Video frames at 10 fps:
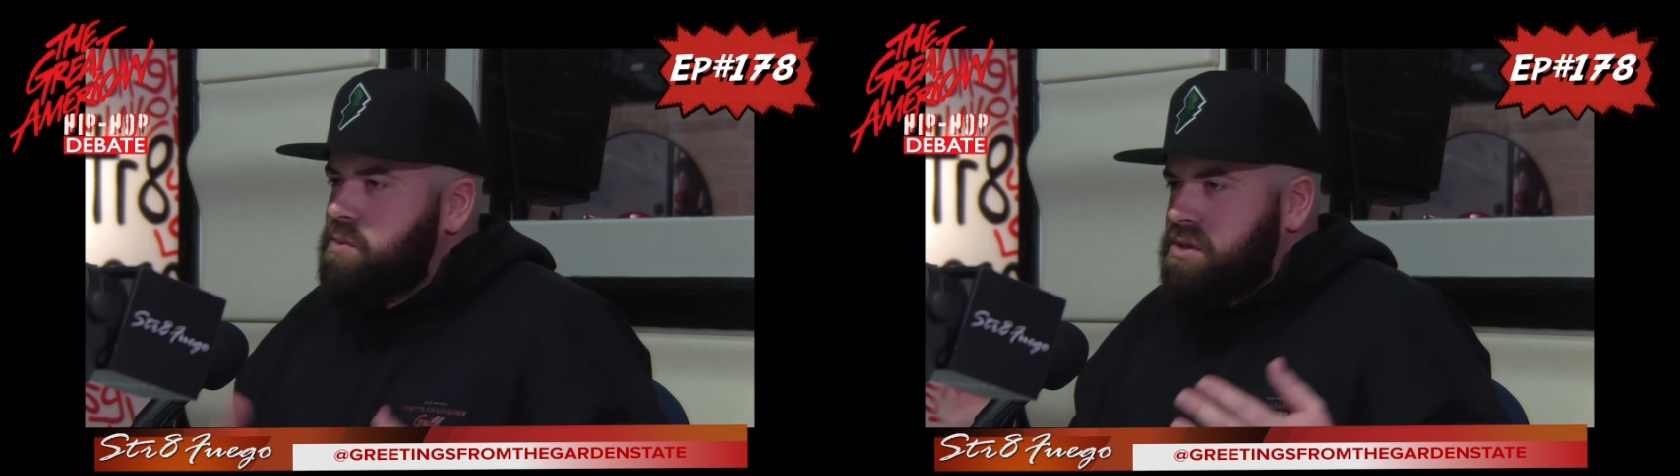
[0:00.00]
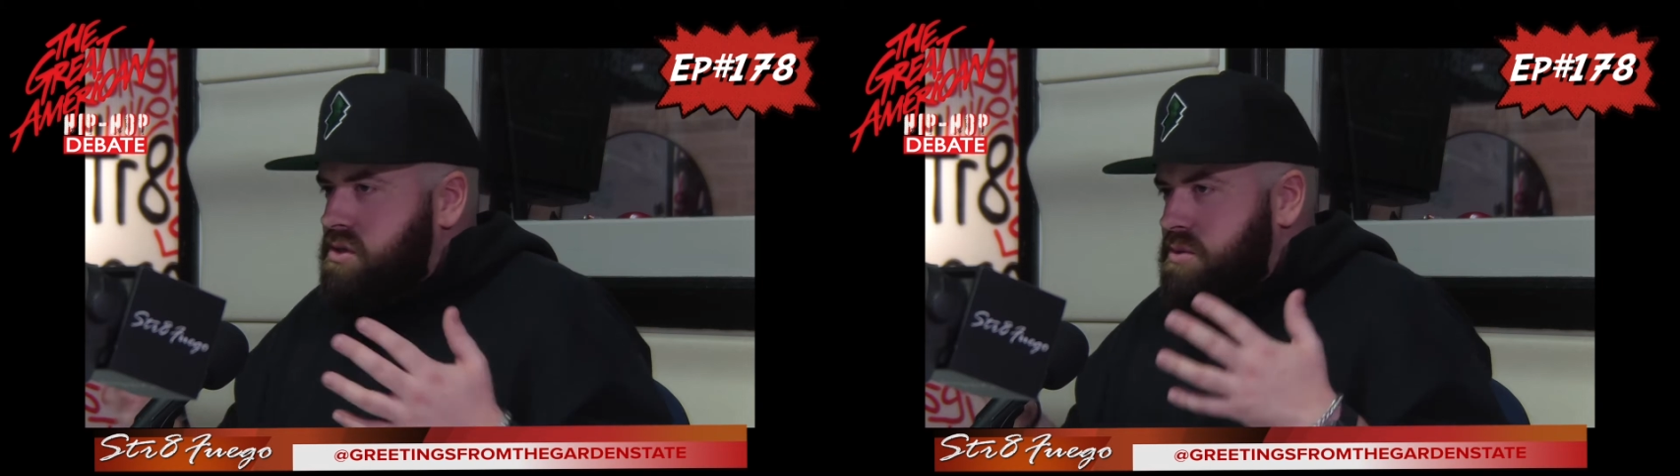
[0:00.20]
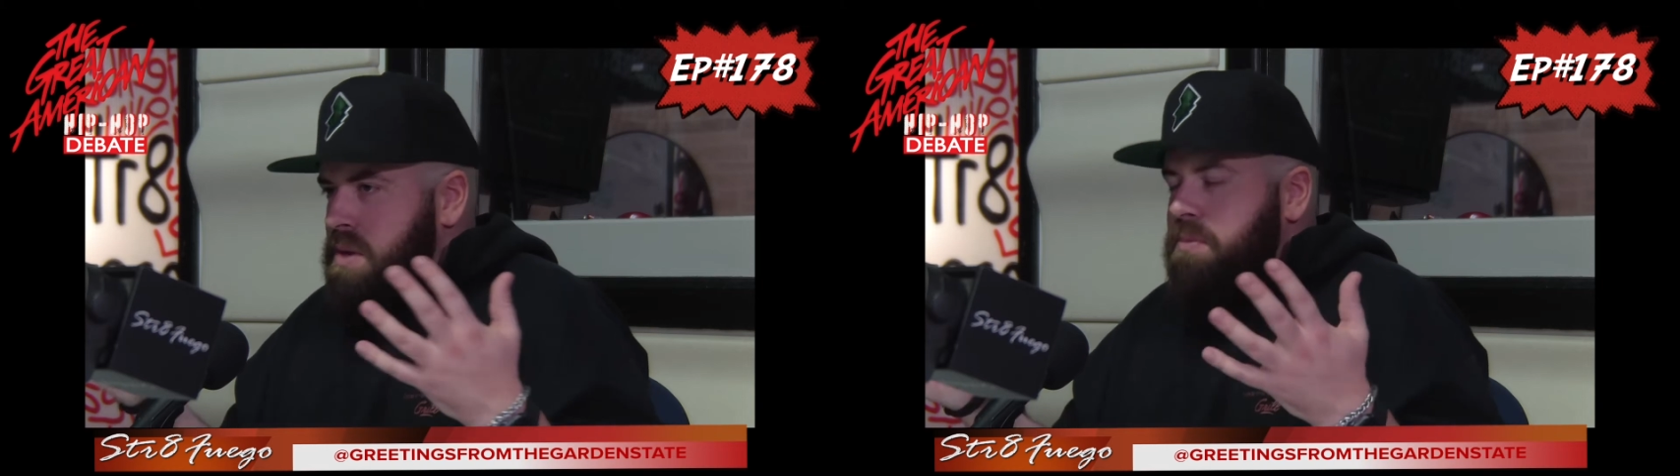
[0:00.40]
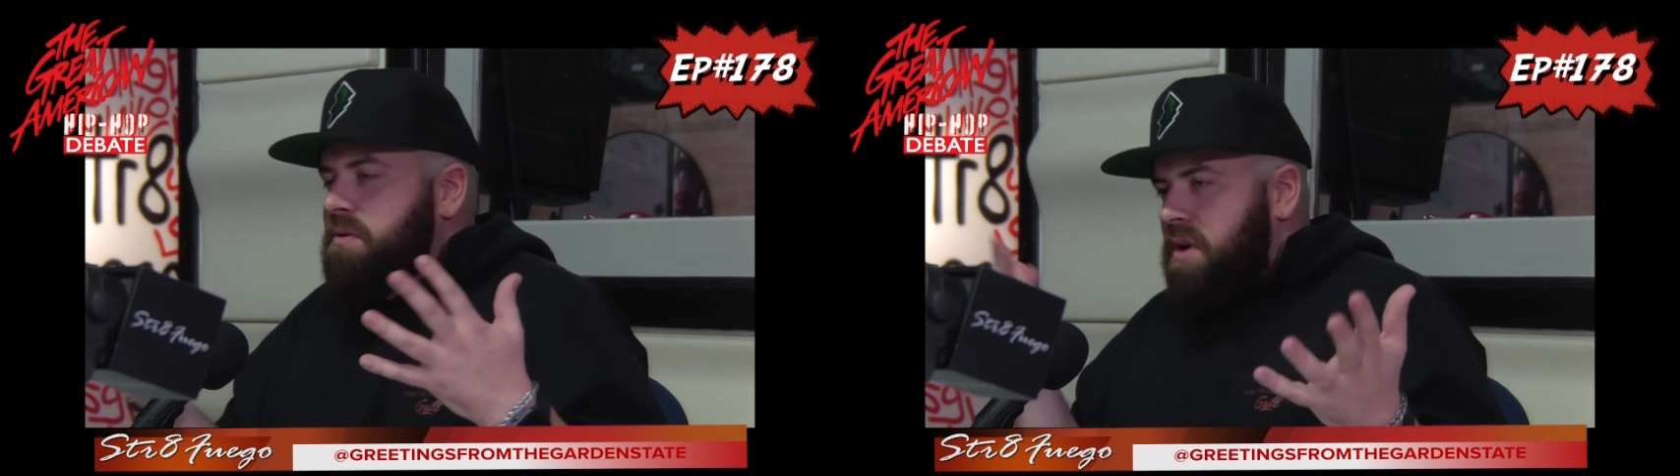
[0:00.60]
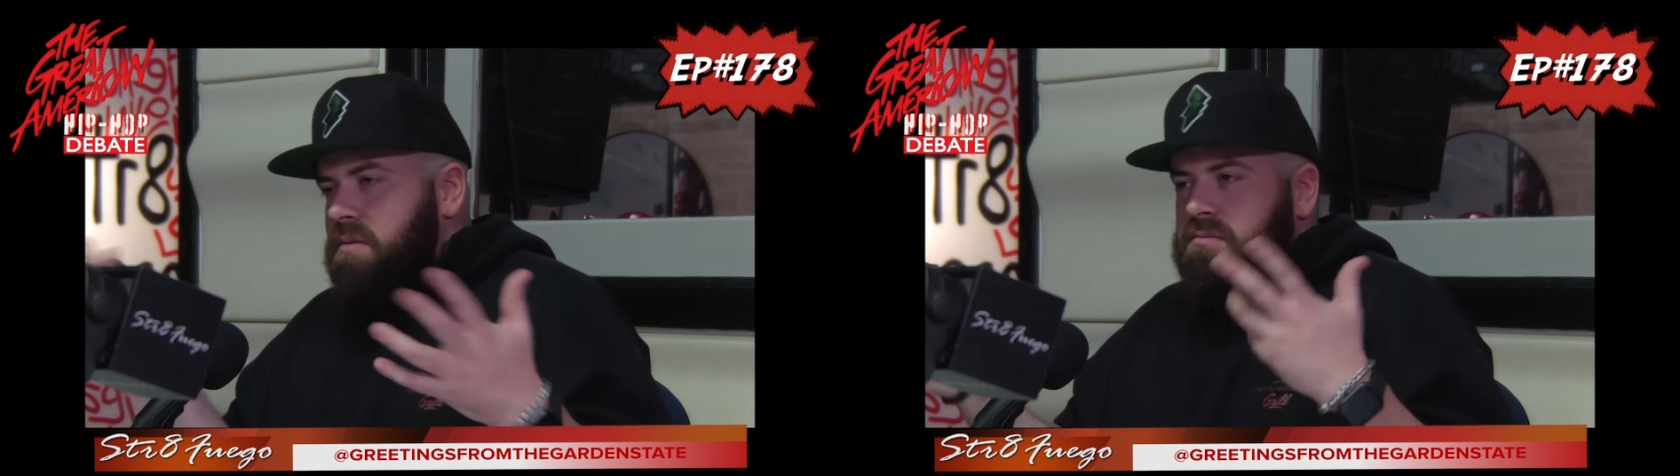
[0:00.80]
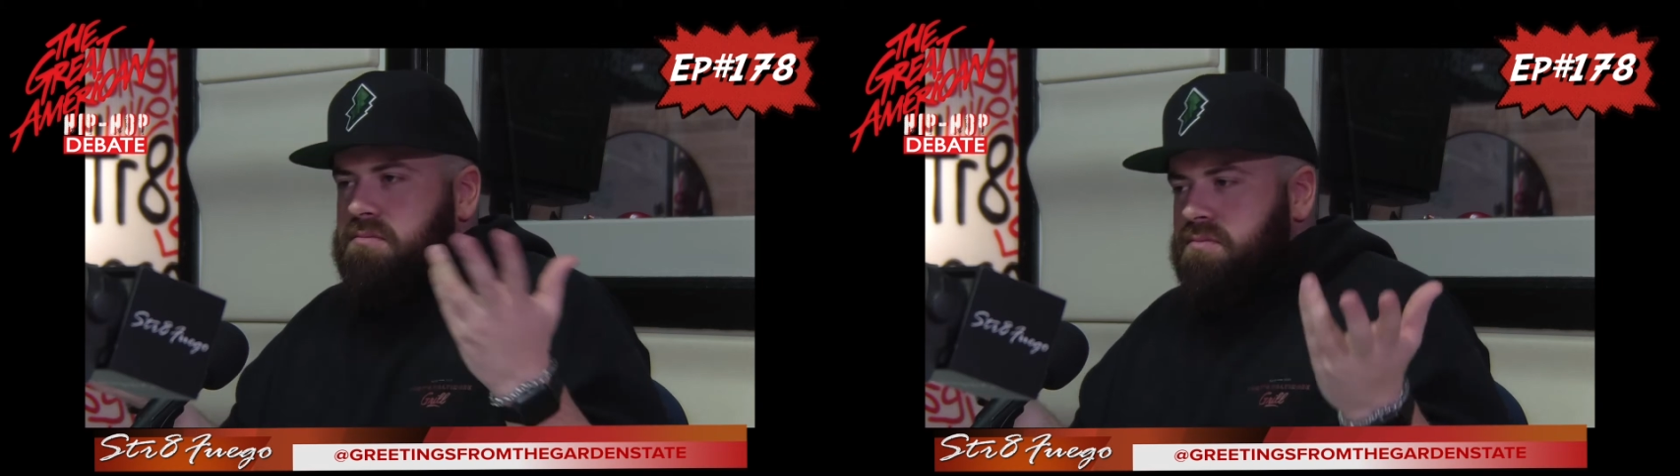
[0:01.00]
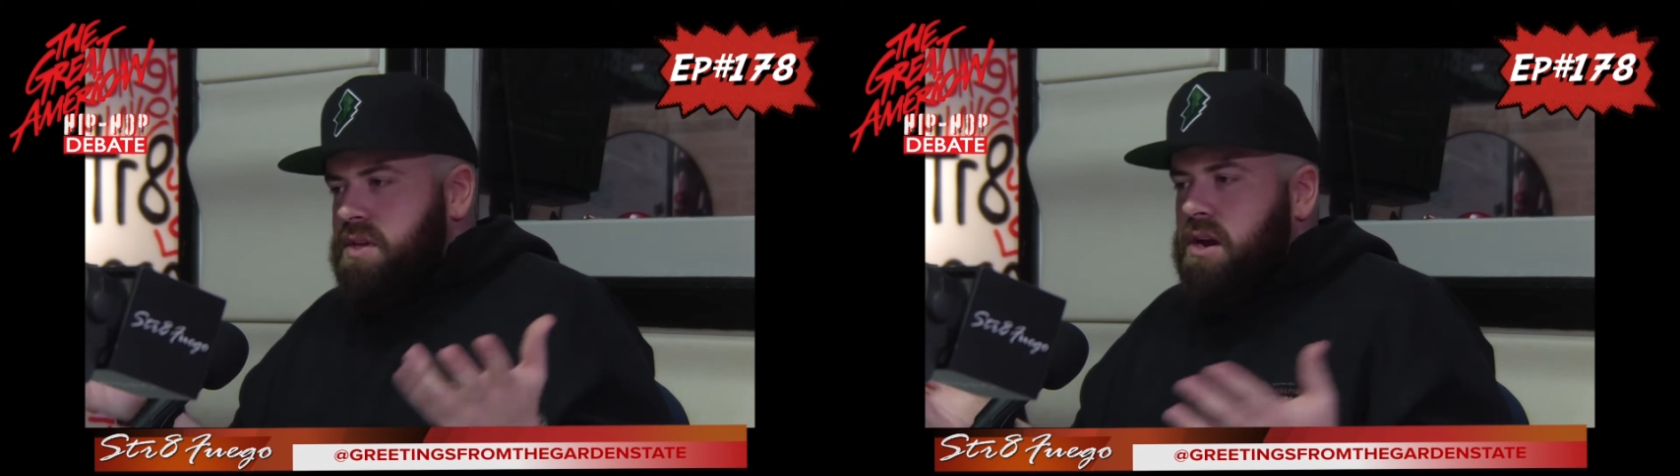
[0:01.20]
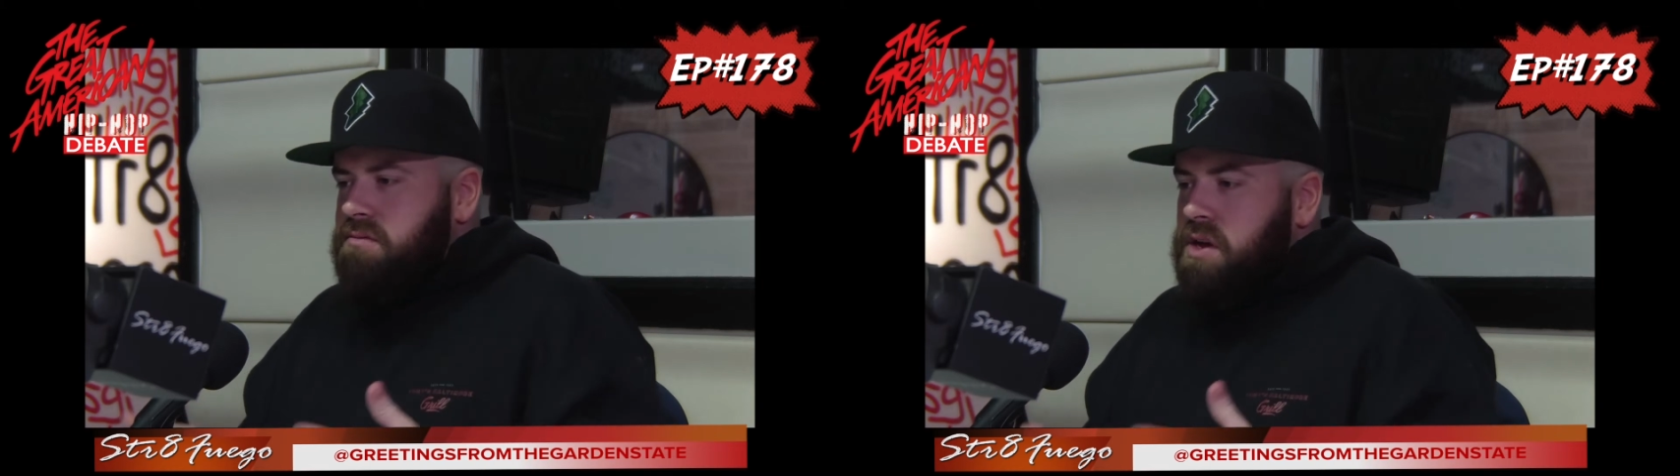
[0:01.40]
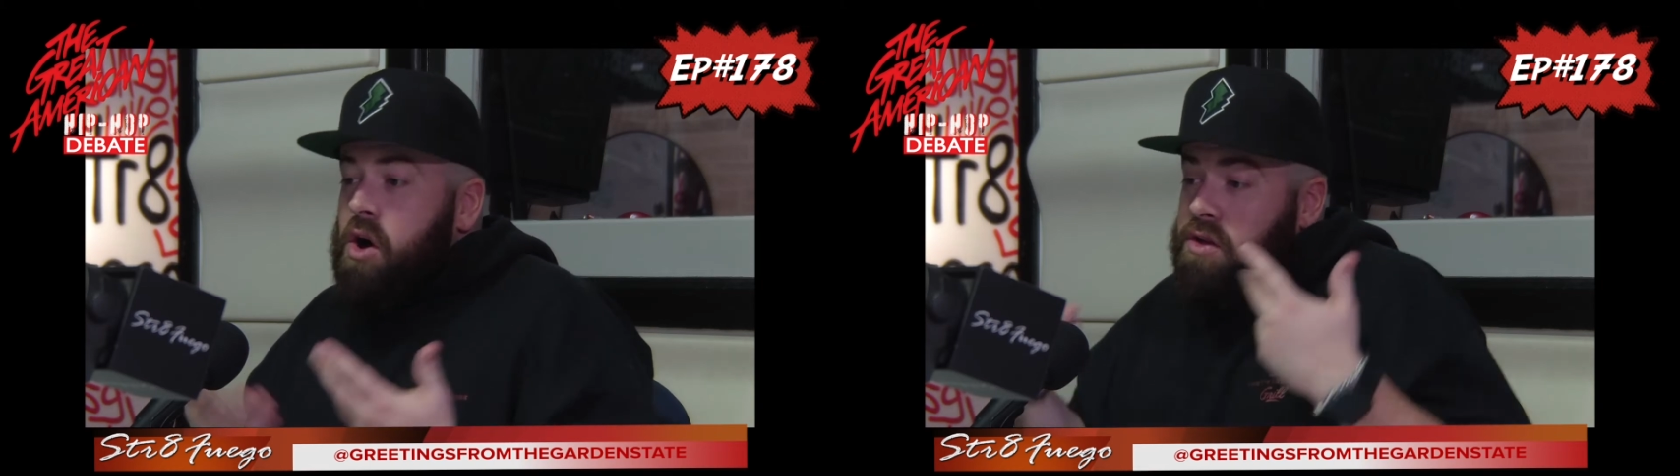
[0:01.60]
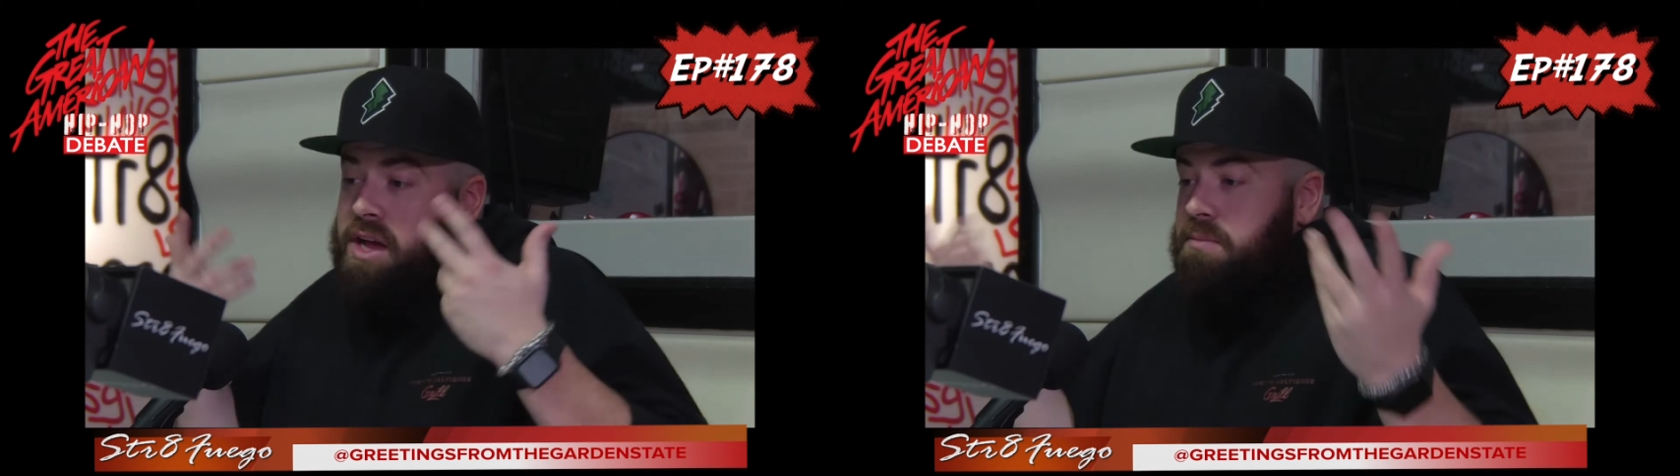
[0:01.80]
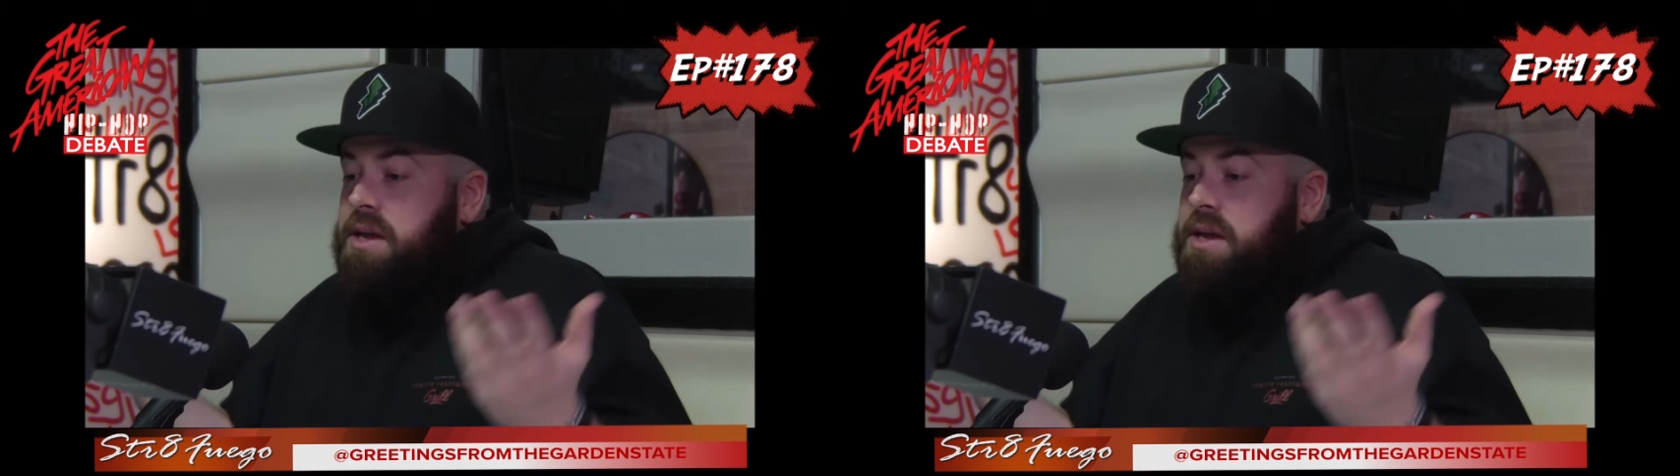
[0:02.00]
just people from, they all look like me